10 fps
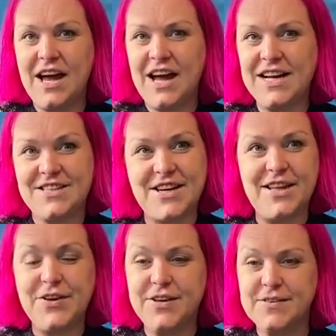At
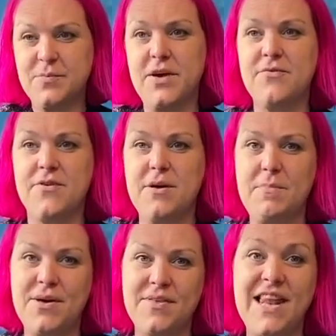Challoner's we offer
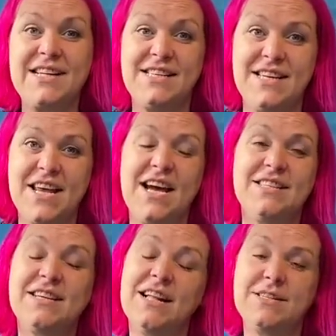both Latin
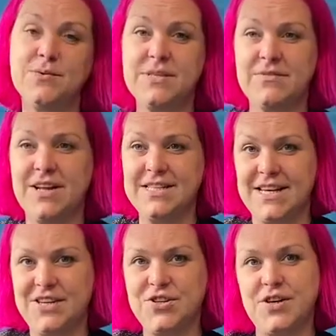and Classical
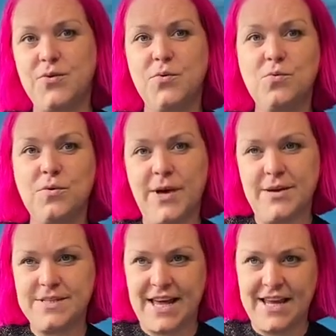Civilization all the way
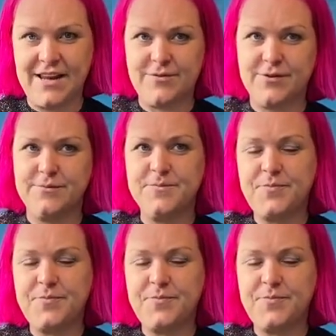up to A level.